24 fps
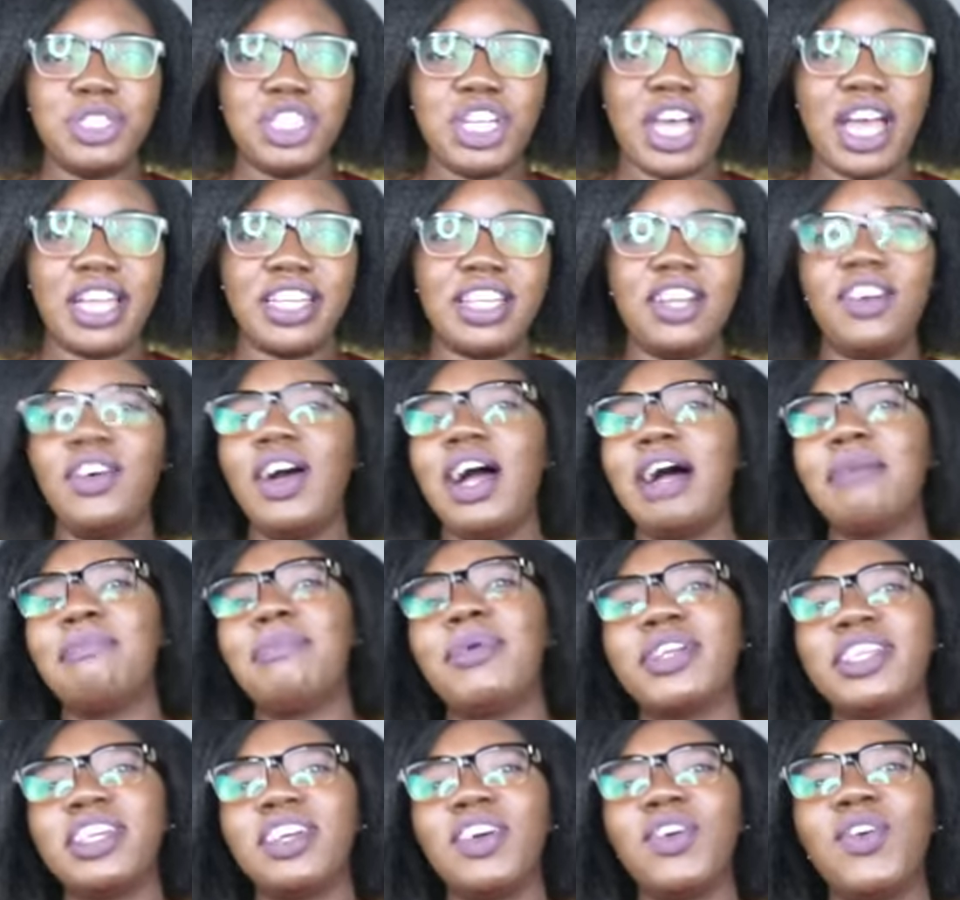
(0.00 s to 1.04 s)
channel, Her
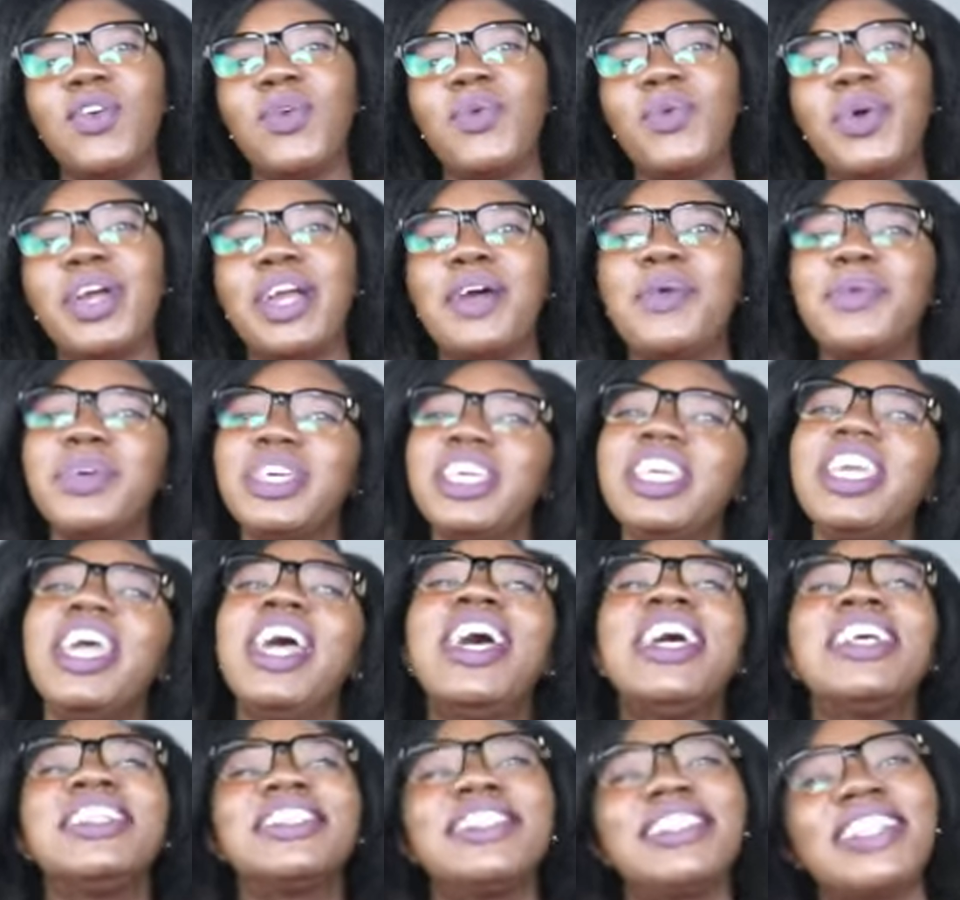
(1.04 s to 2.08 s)
Body Goal, where we
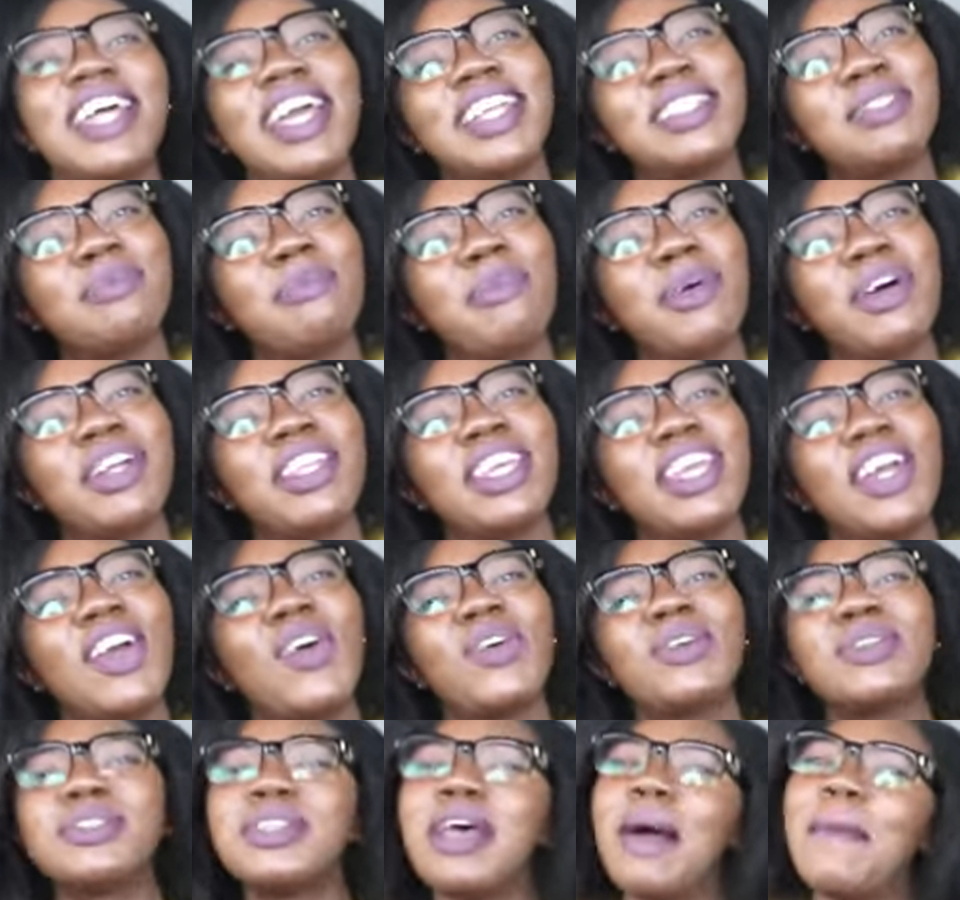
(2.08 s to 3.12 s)
set body
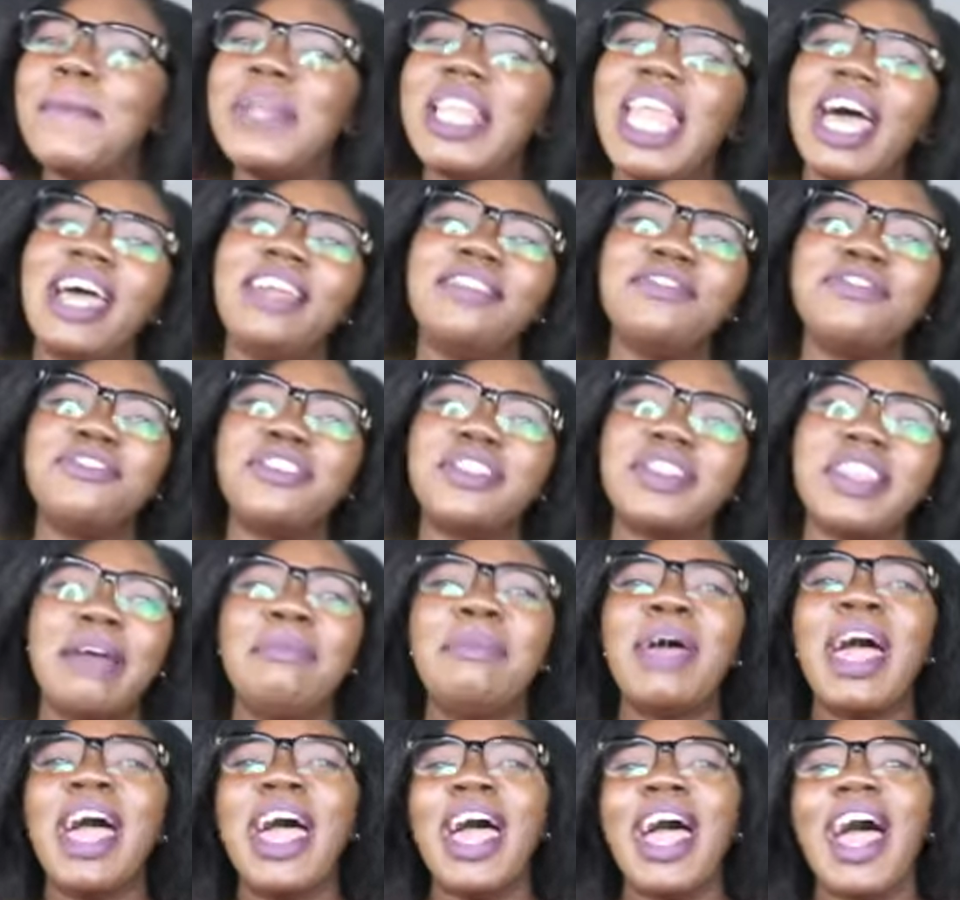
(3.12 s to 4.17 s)
goals, plan for
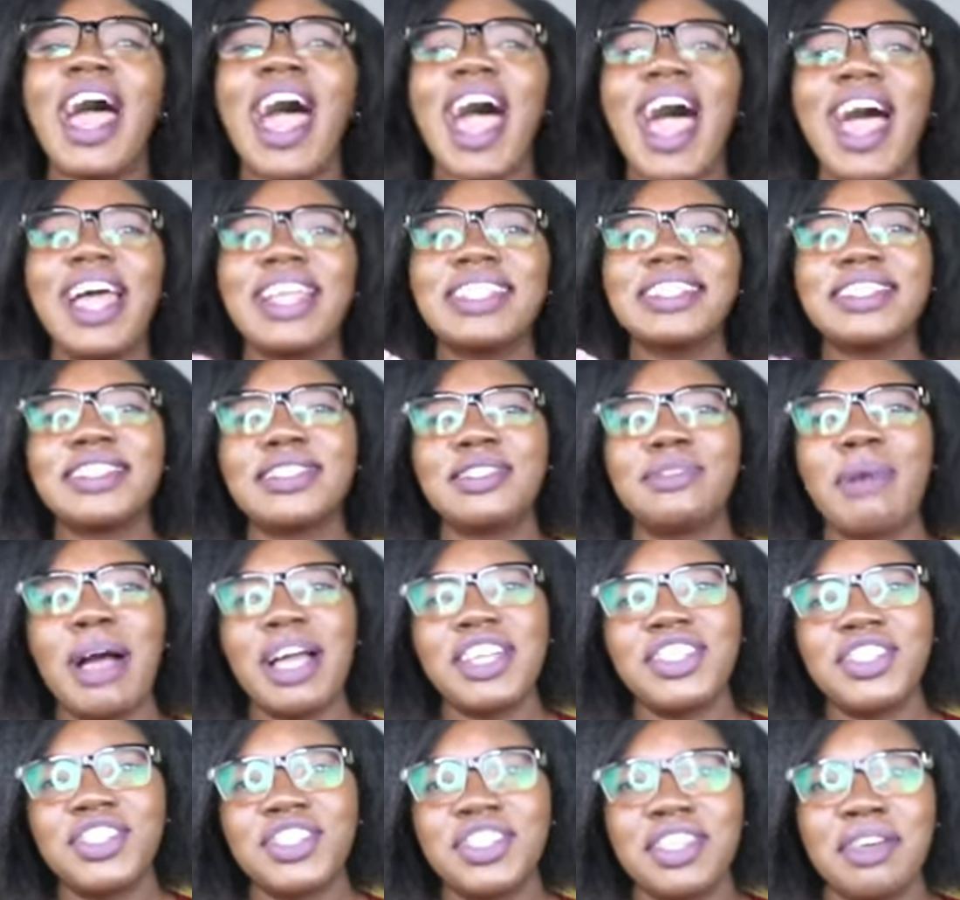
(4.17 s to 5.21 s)
them, and
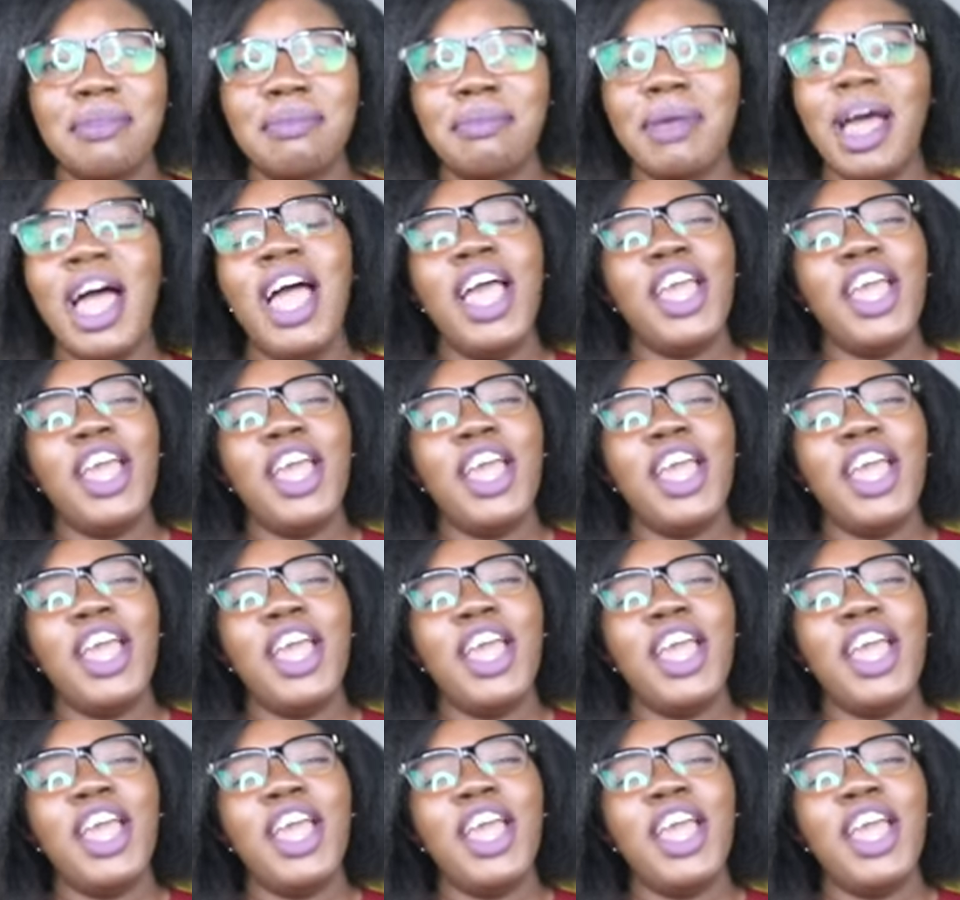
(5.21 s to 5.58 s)
smash them.